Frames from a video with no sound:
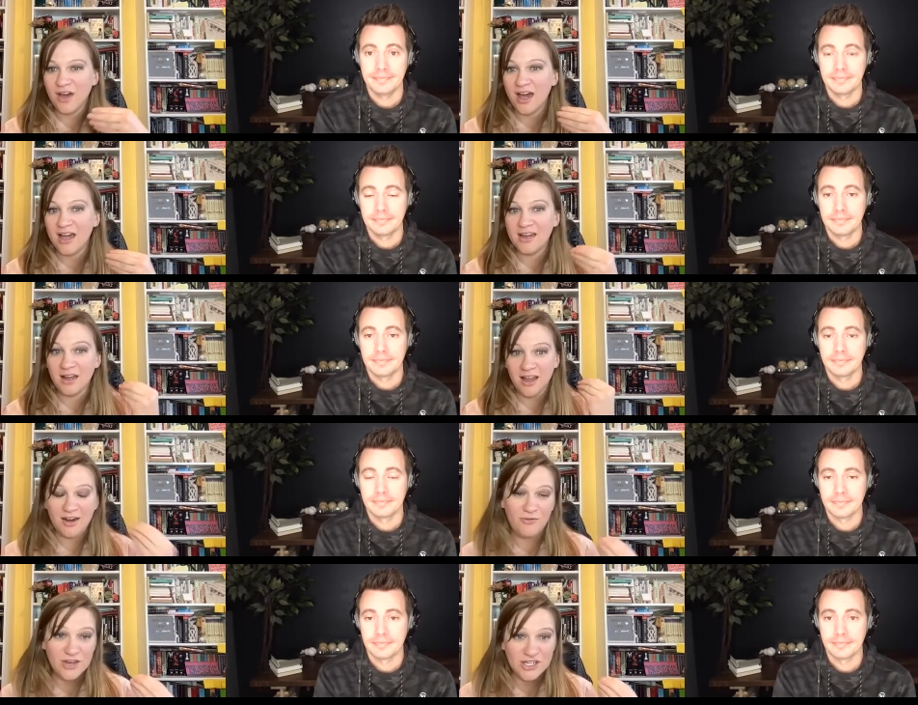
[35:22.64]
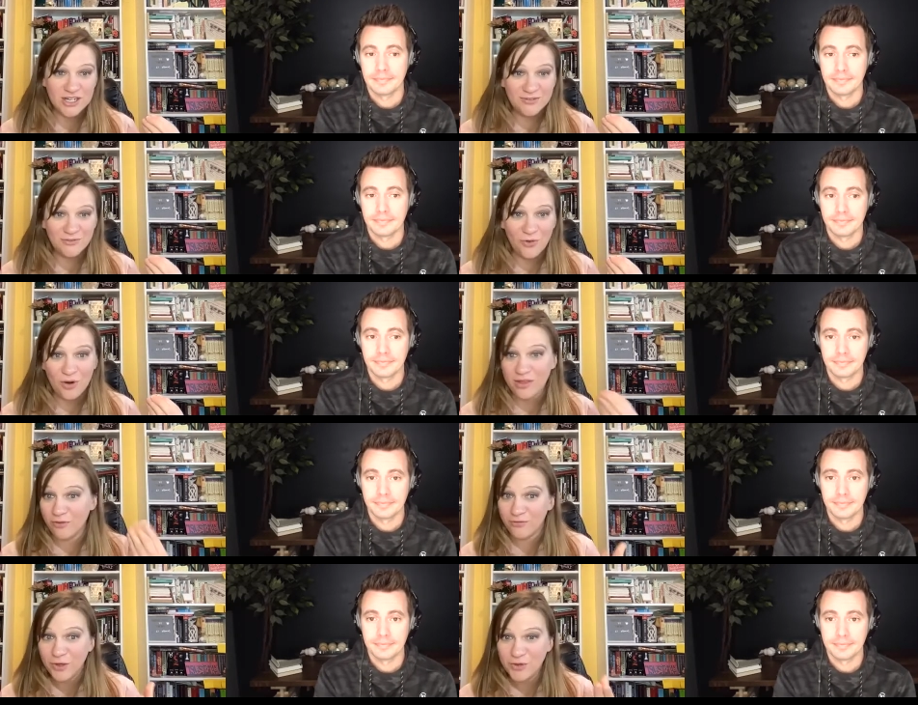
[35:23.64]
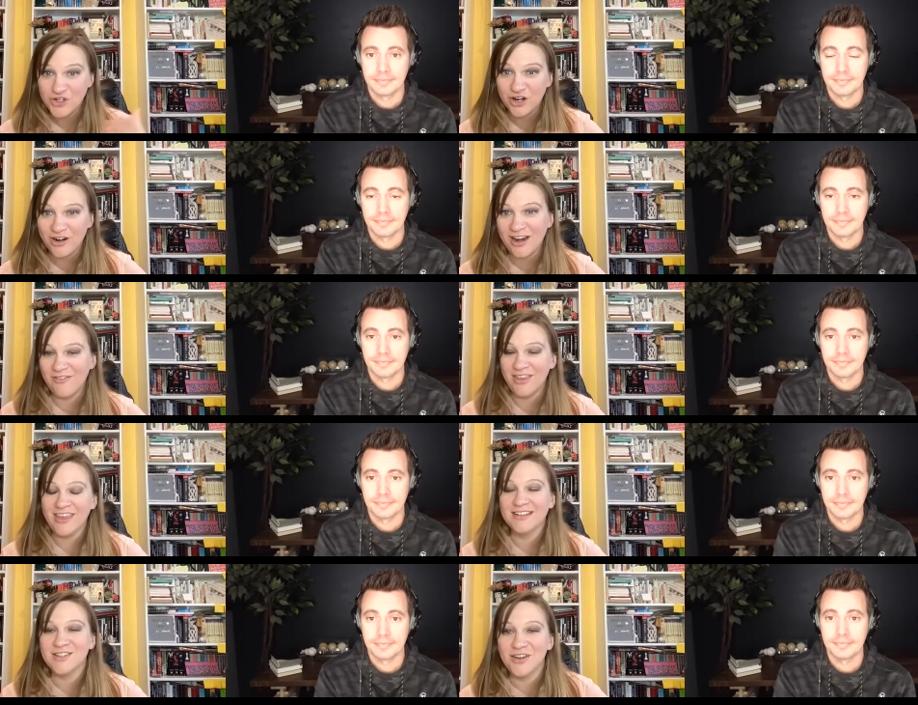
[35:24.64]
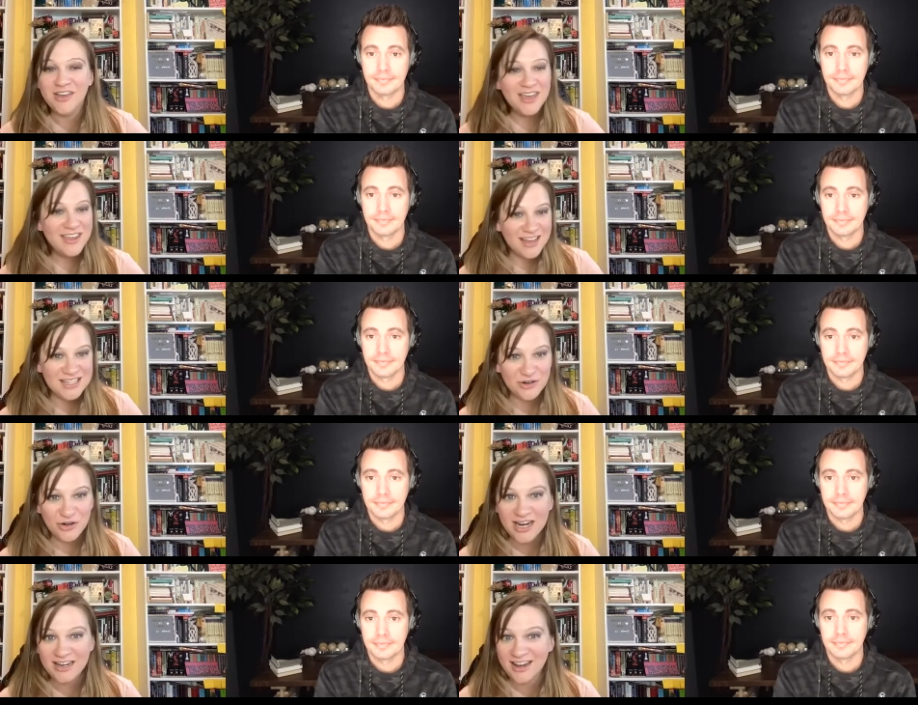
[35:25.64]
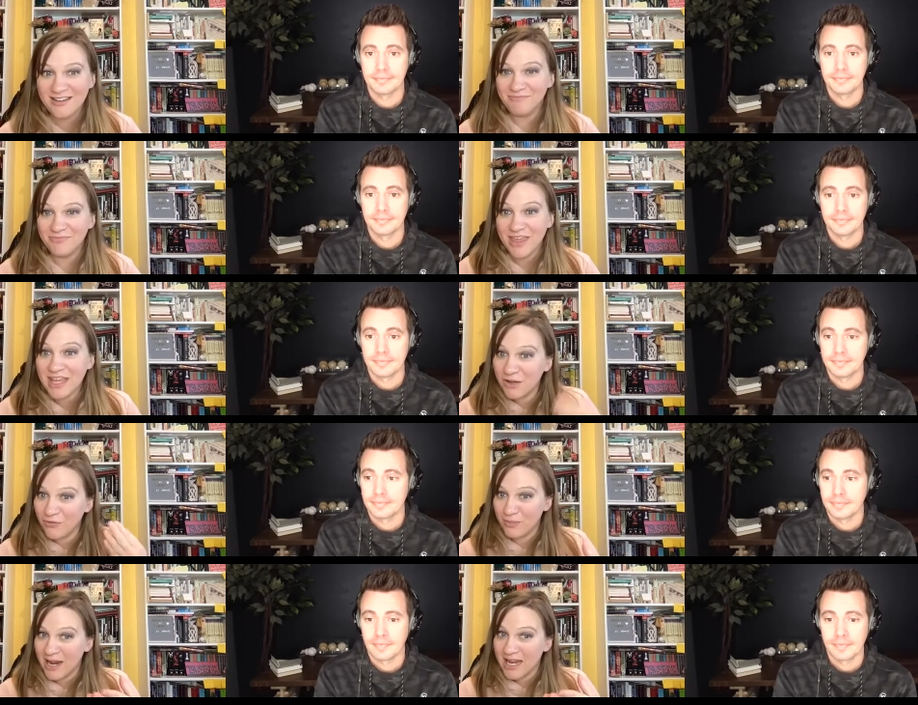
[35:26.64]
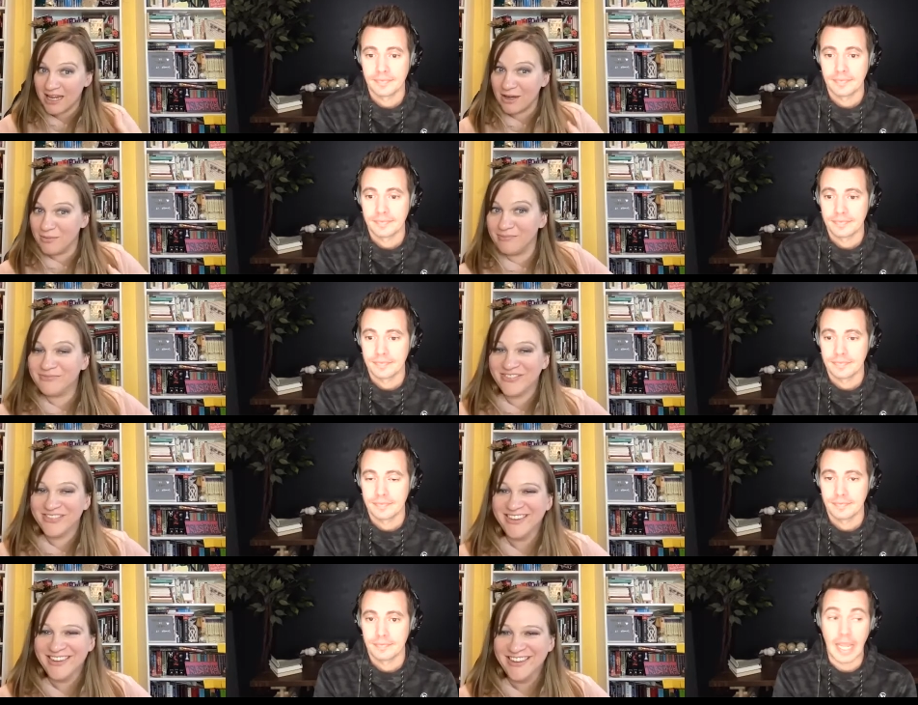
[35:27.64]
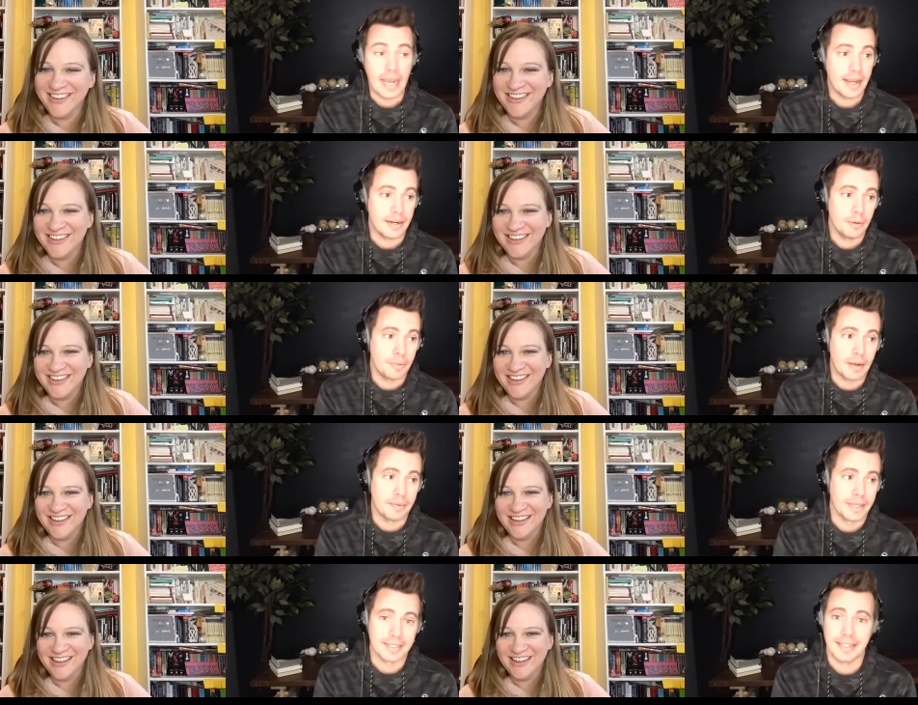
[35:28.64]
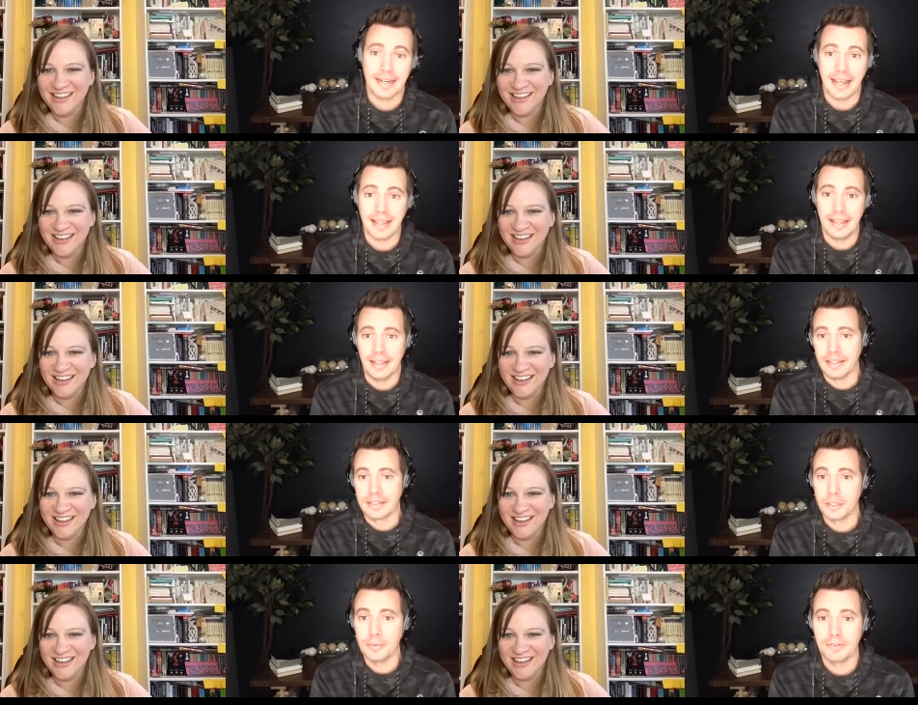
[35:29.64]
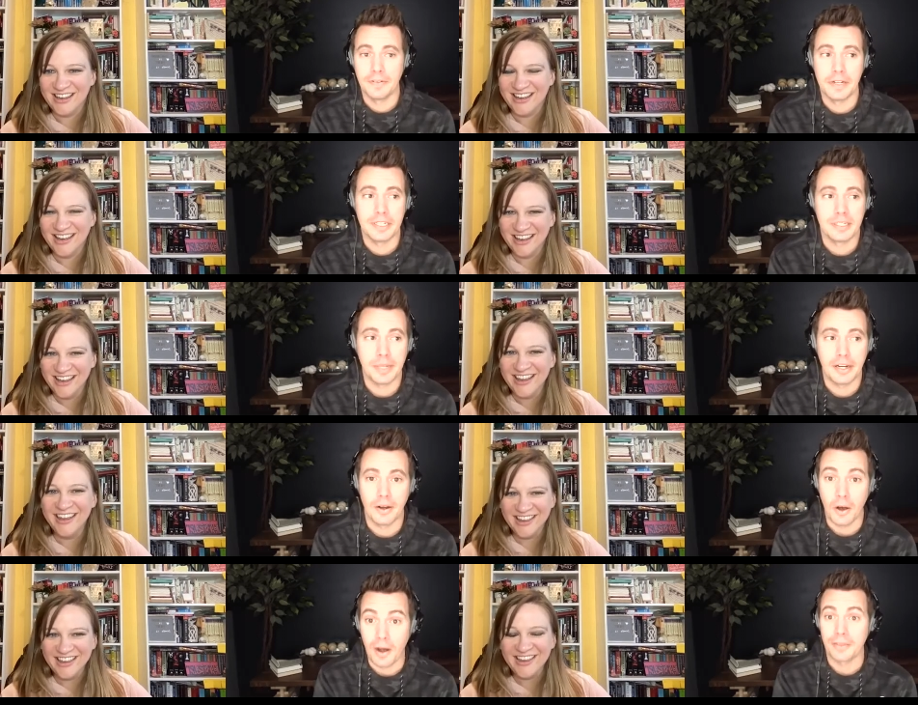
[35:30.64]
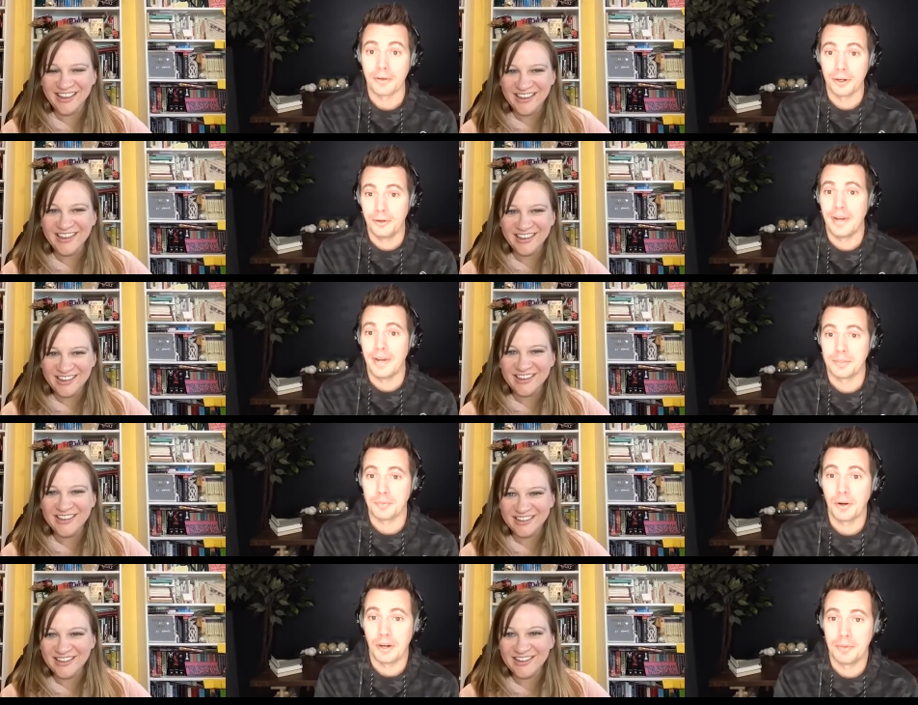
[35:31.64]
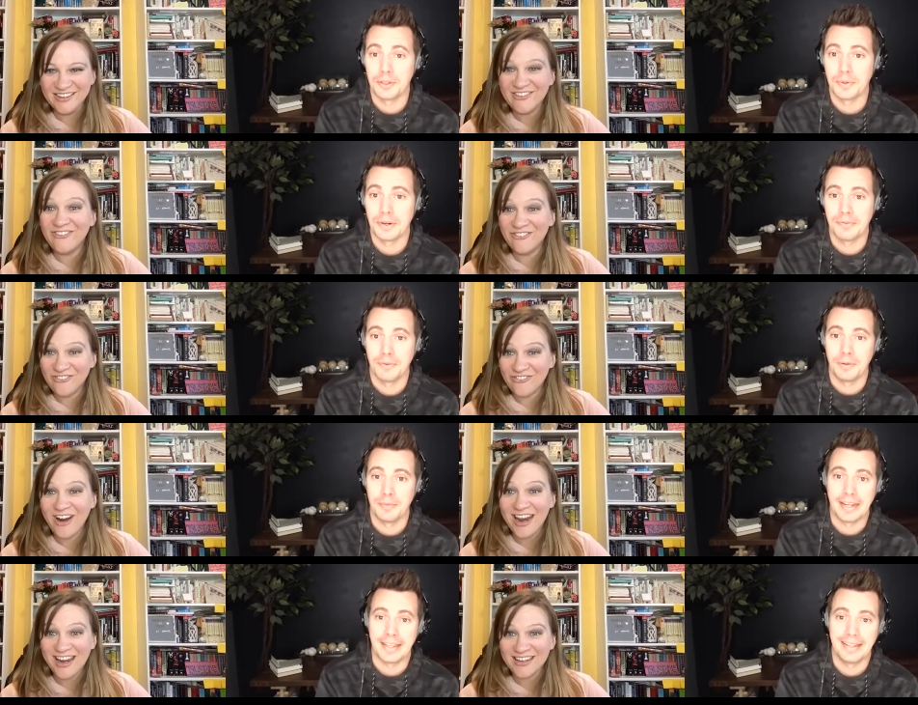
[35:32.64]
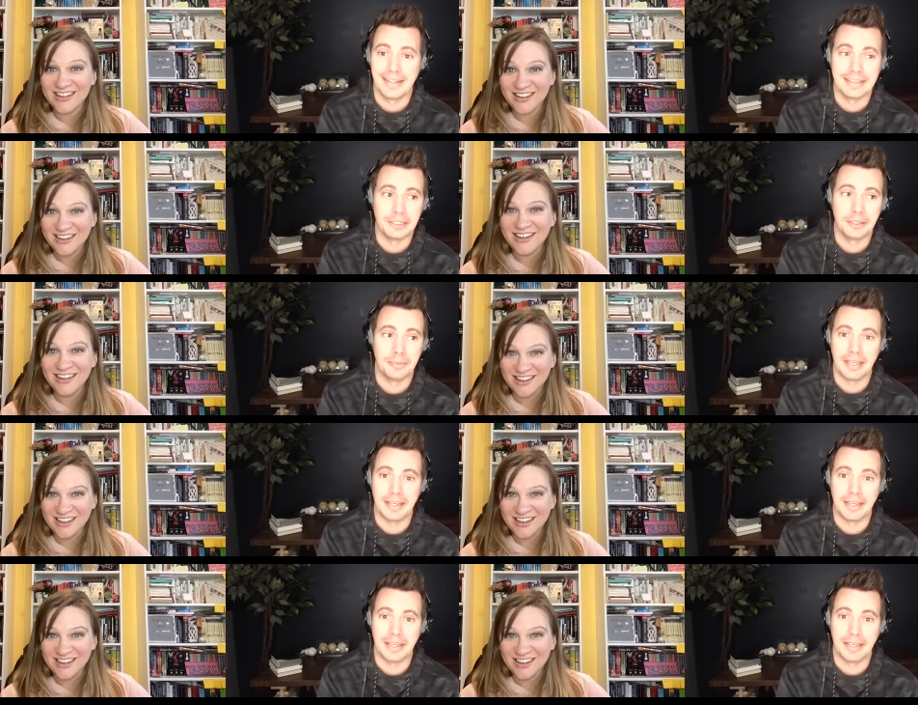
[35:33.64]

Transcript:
Speaker 1: got a lot of vision for their future and everything so that's great and thank you for making them
Speaker 2: yeah, no problem. Like I said, I, it's super fun to be an author who has programmers working for him. I right. can like literally be like,